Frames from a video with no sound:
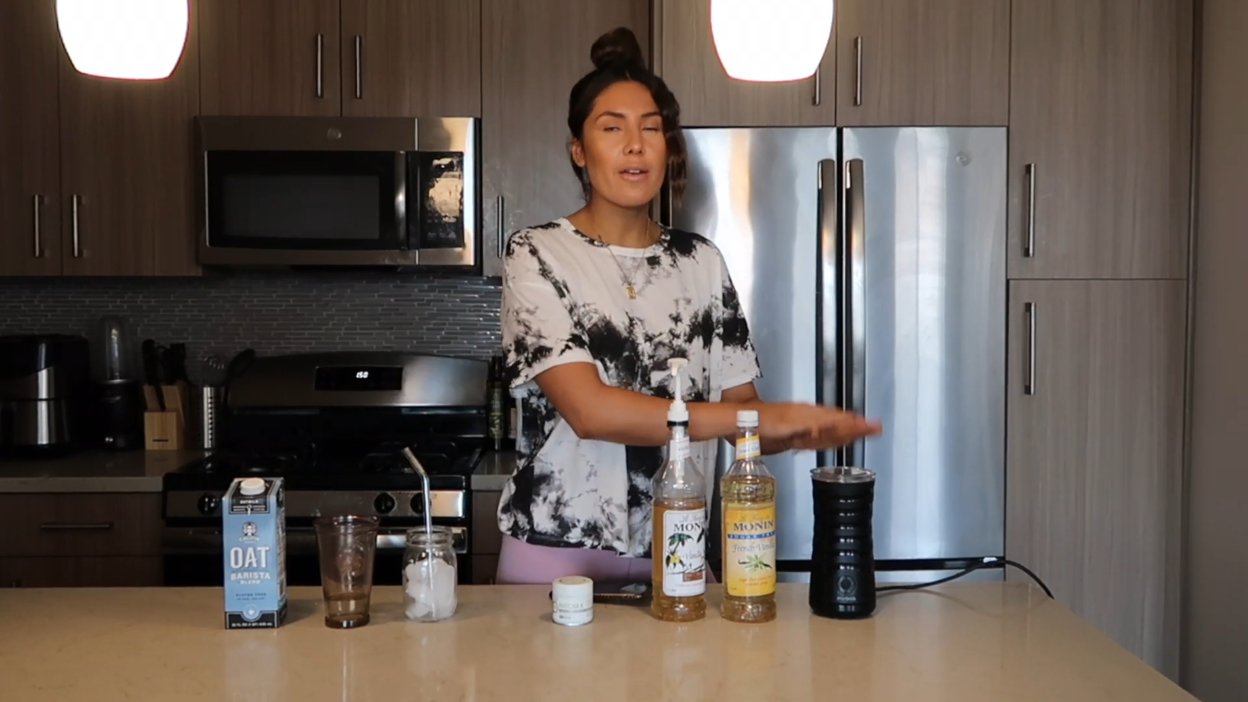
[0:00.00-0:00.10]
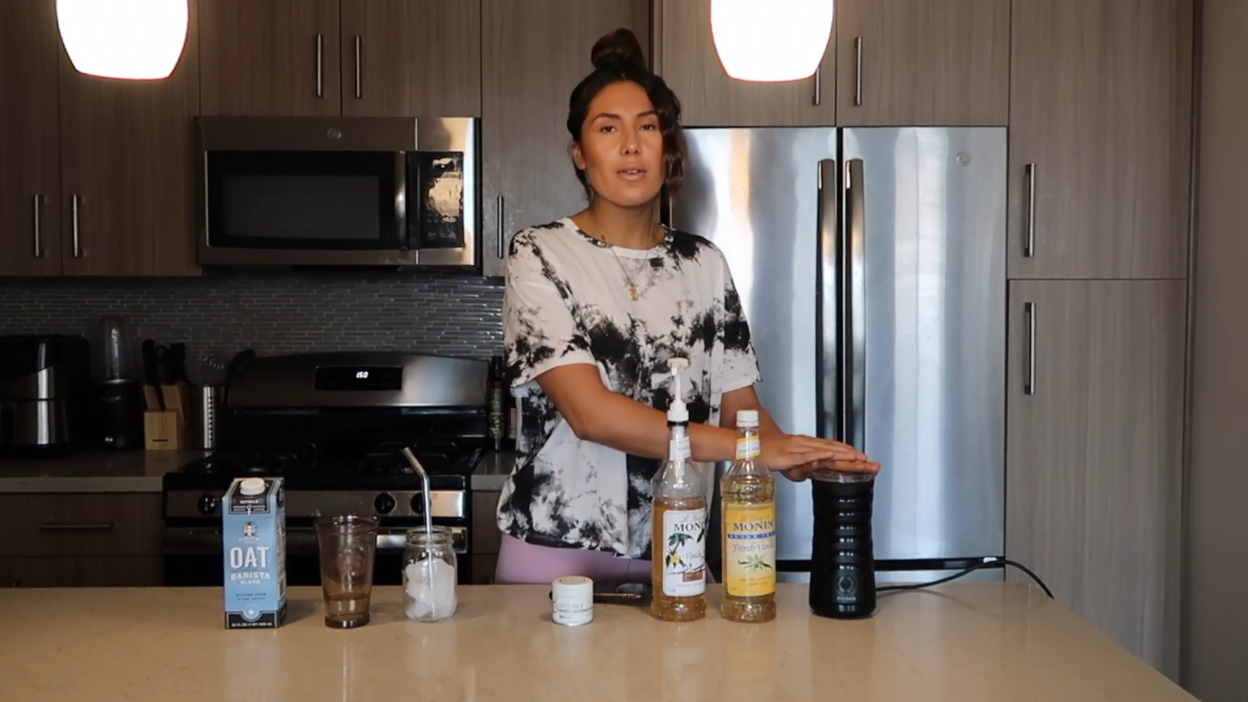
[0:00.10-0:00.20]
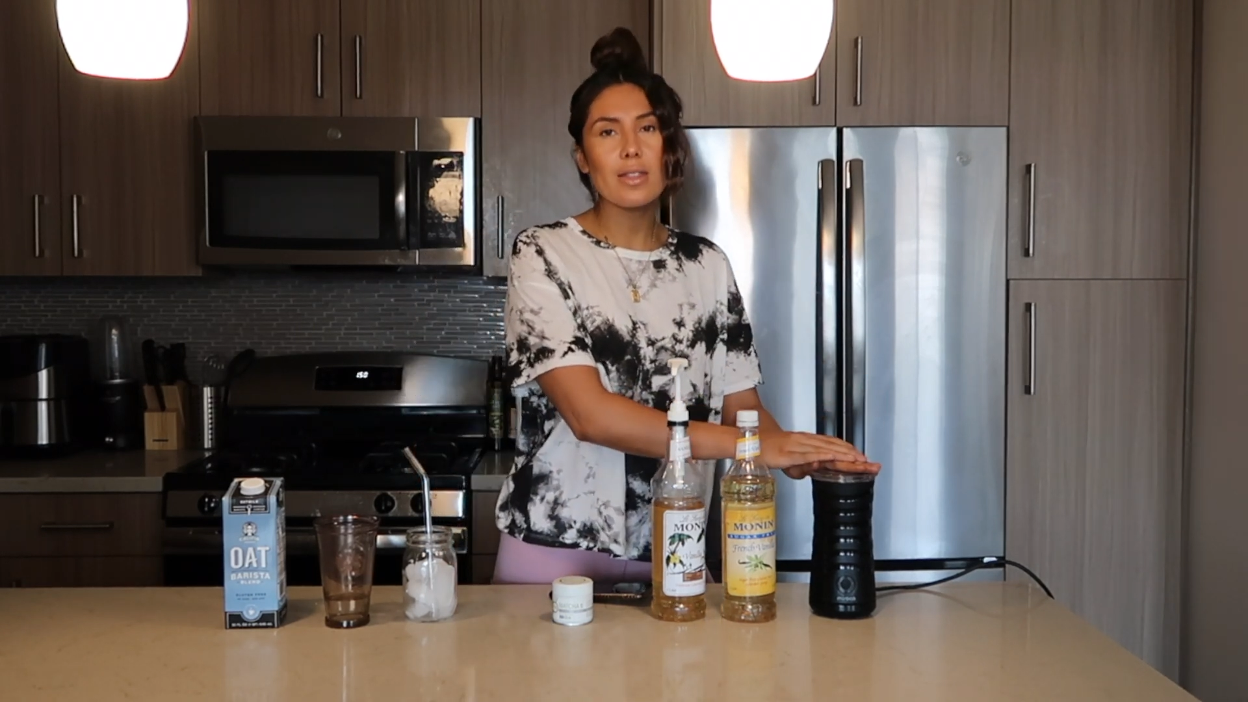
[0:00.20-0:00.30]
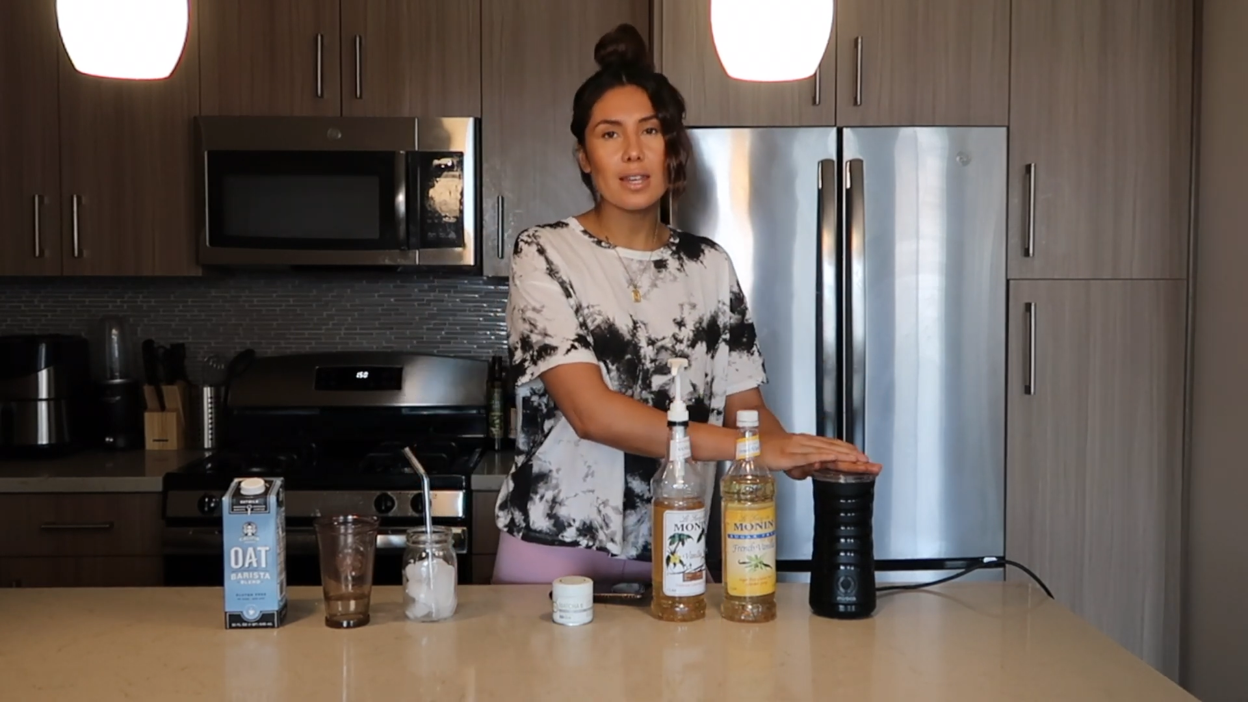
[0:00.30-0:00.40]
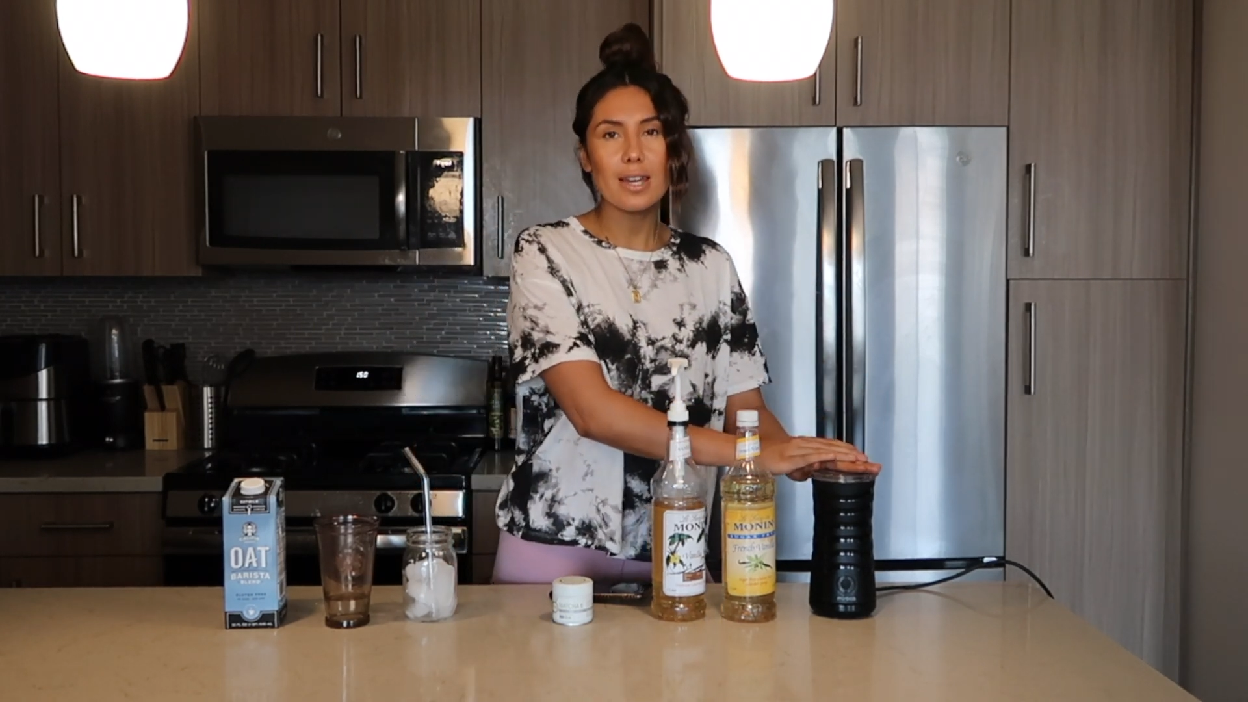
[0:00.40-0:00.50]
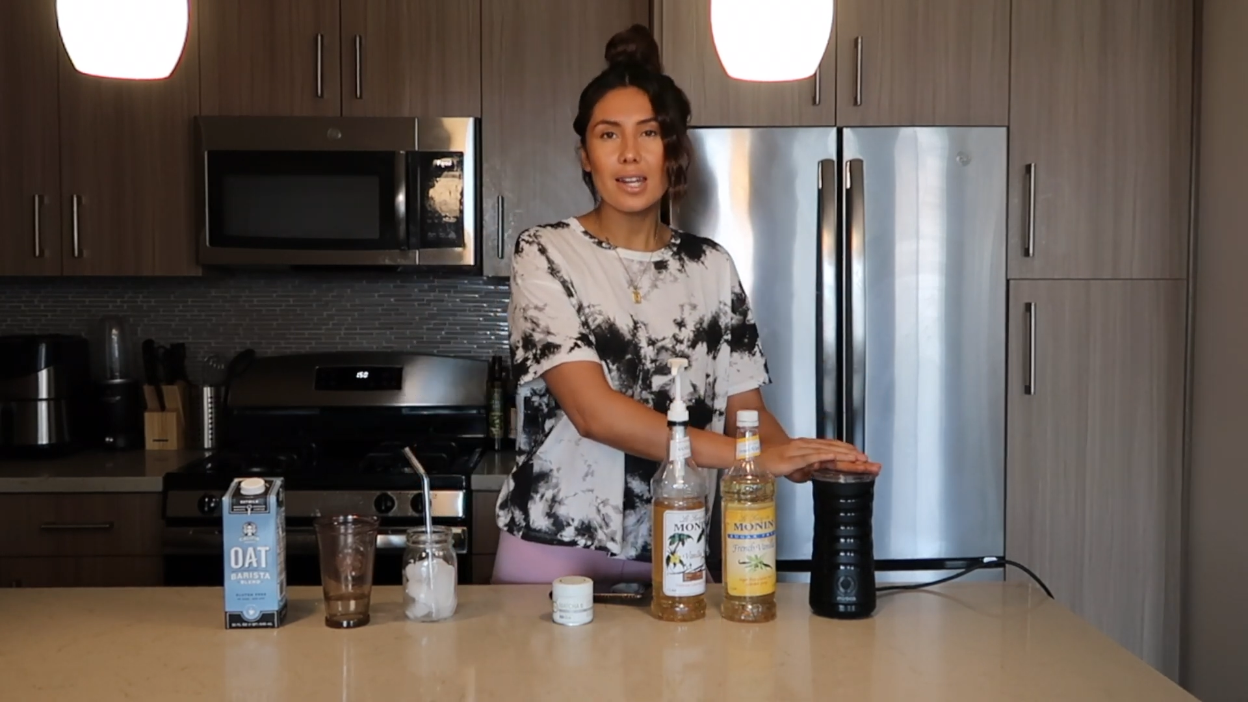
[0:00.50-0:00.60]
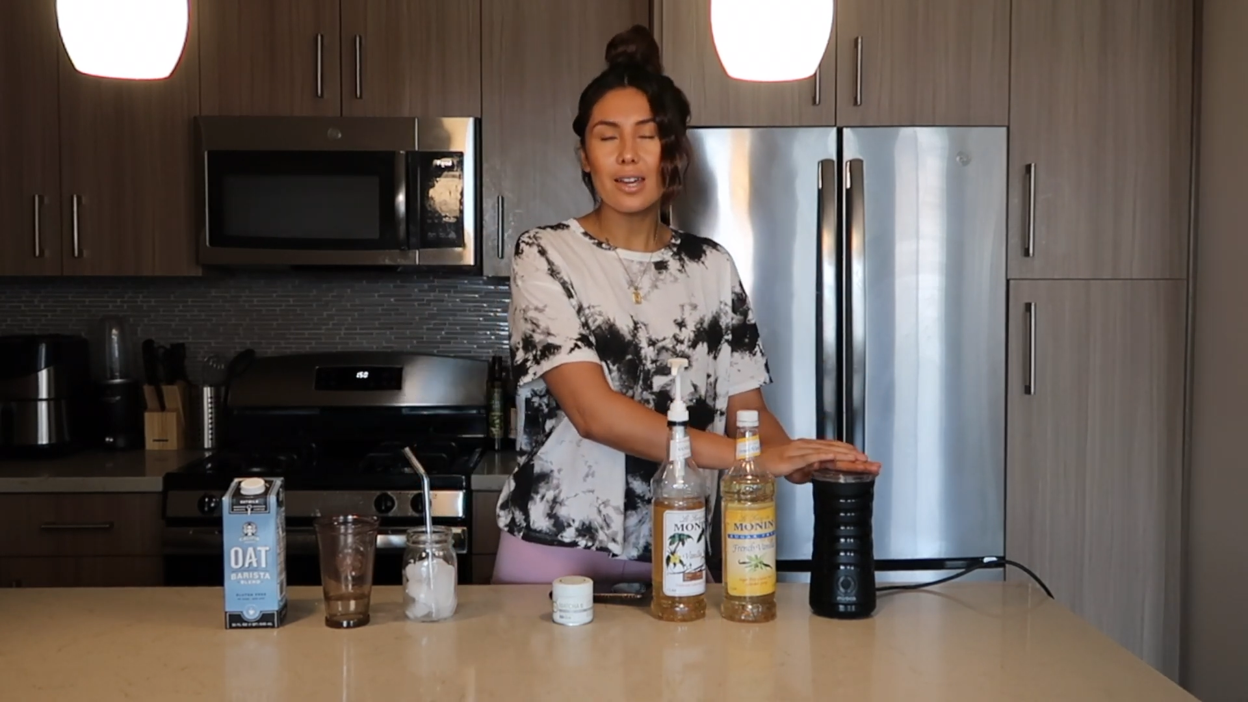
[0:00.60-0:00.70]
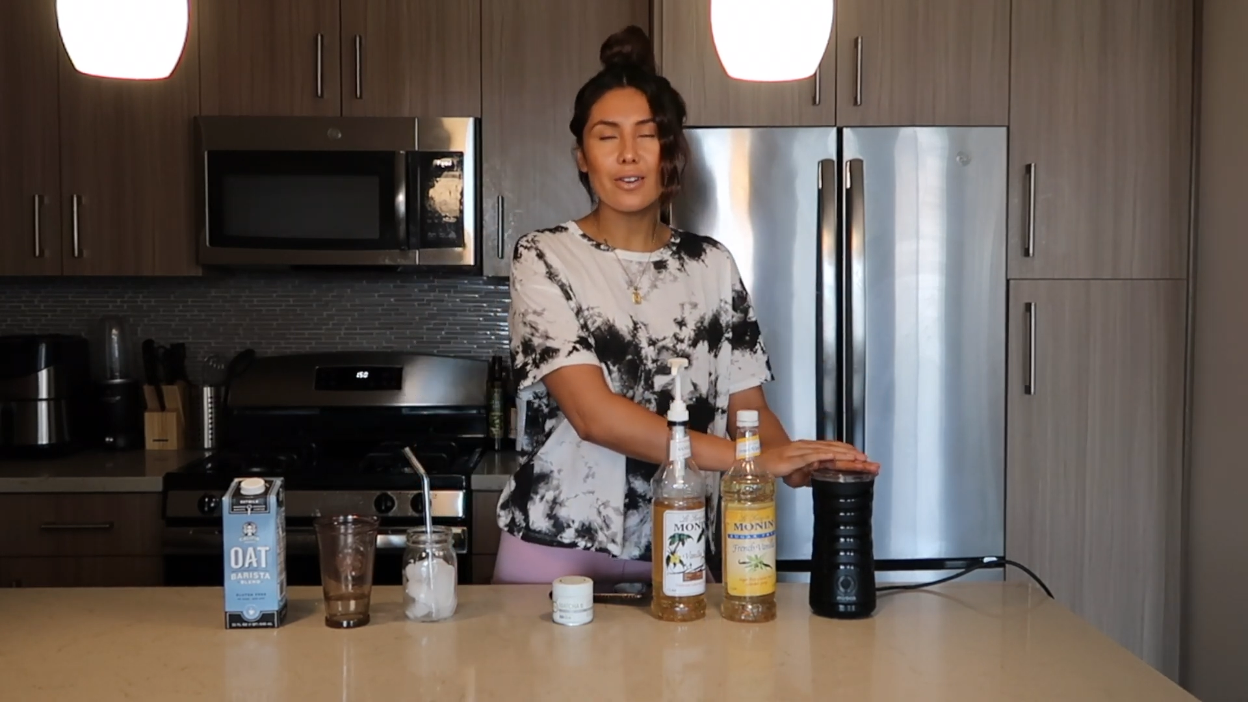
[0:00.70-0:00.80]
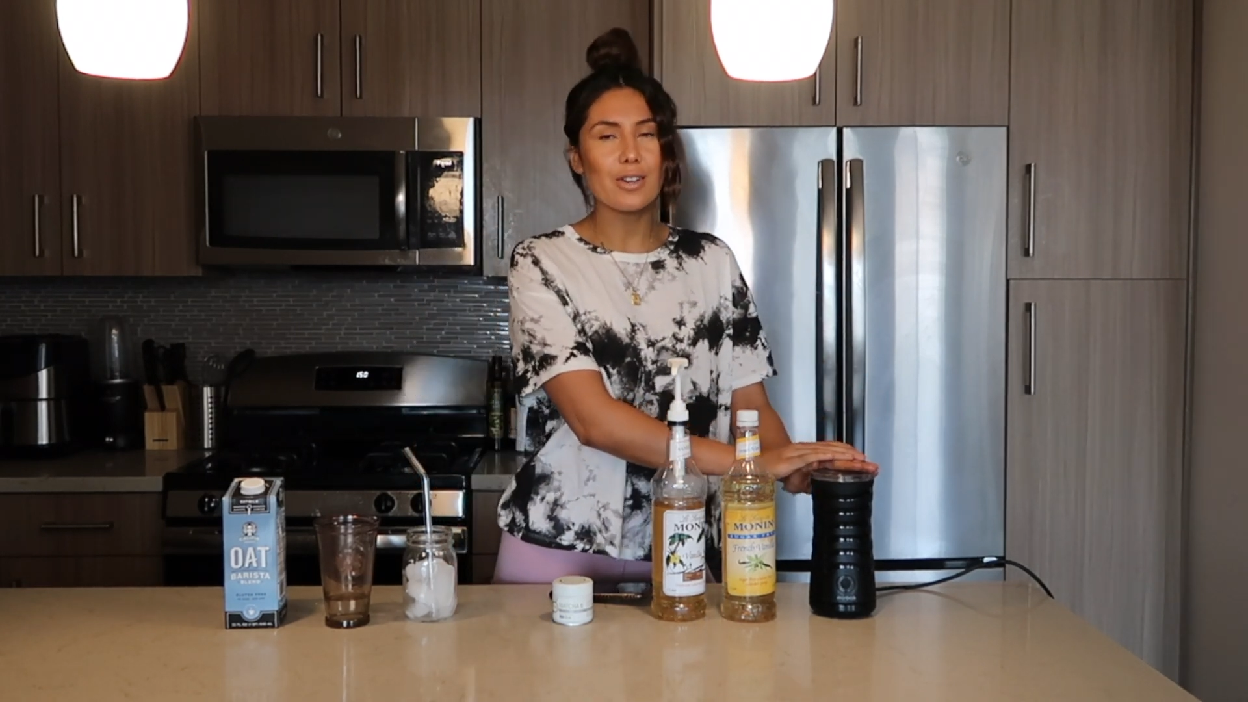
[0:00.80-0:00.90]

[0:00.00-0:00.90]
everything in here